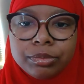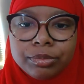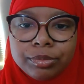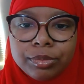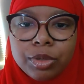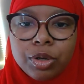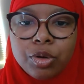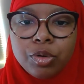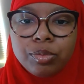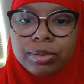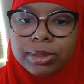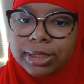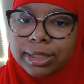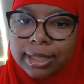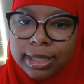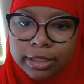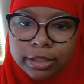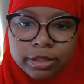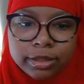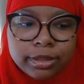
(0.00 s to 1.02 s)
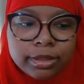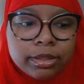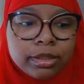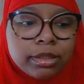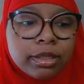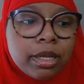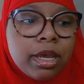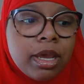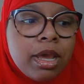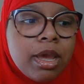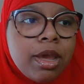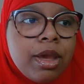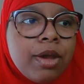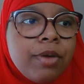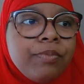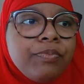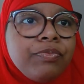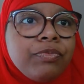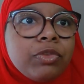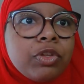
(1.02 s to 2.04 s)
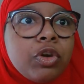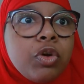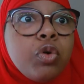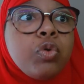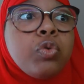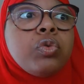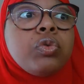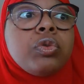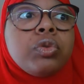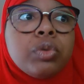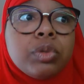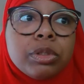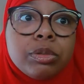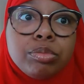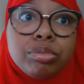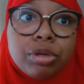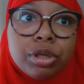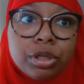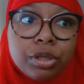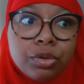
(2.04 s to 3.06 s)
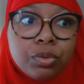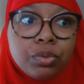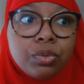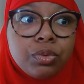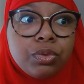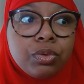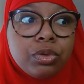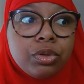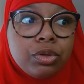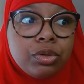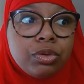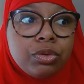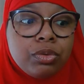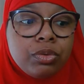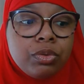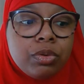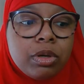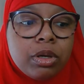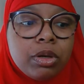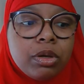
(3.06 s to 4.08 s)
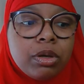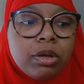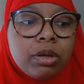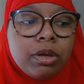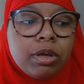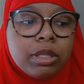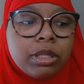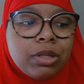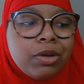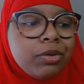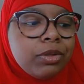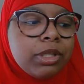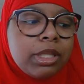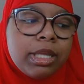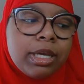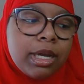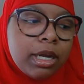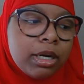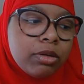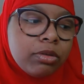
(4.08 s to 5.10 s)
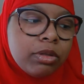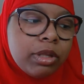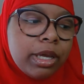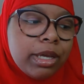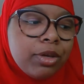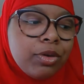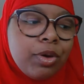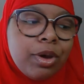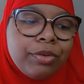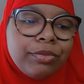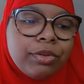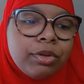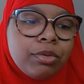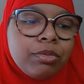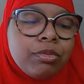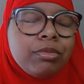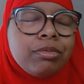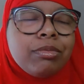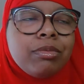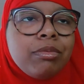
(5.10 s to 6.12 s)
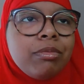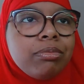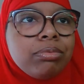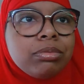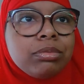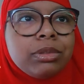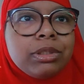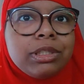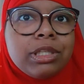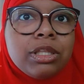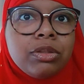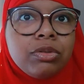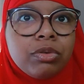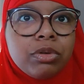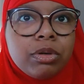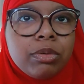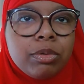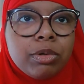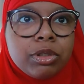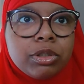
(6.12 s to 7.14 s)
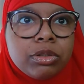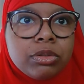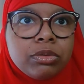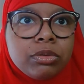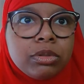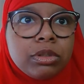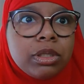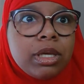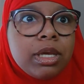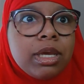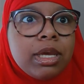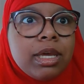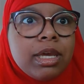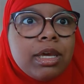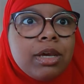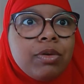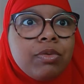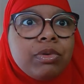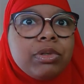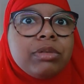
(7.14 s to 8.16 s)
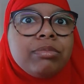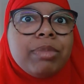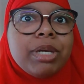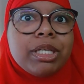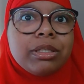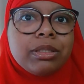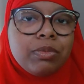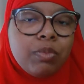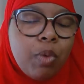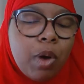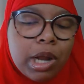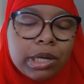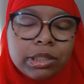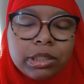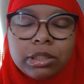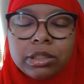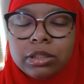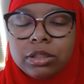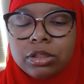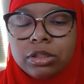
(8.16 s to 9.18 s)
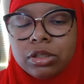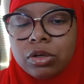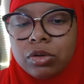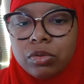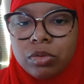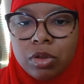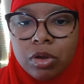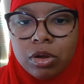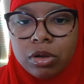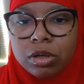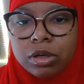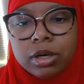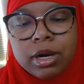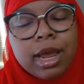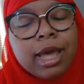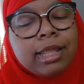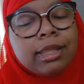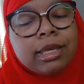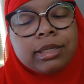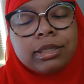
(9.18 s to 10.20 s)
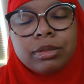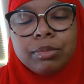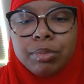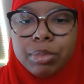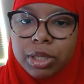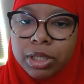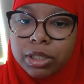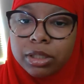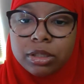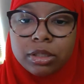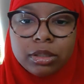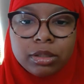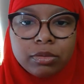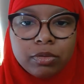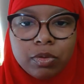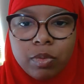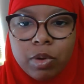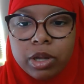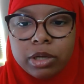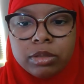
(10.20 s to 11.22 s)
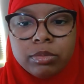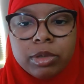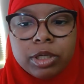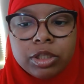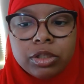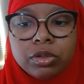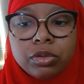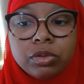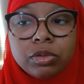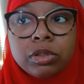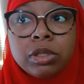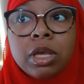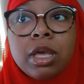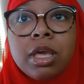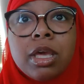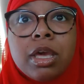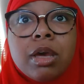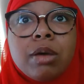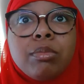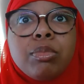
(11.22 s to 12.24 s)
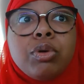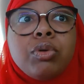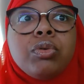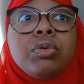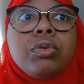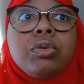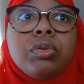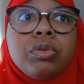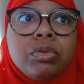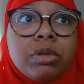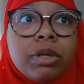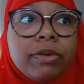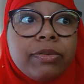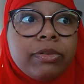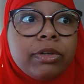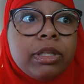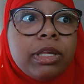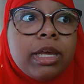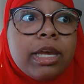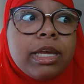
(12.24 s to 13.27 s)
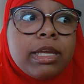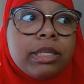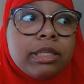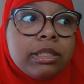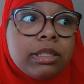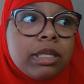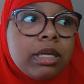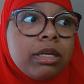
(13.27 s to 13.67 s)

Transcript: dope selections. Hulu is pretty cool too. The only thing I don't like, you have to sit through commercials, which makes watching the show longer. I like to binge watch my shows. But Hulu definitely has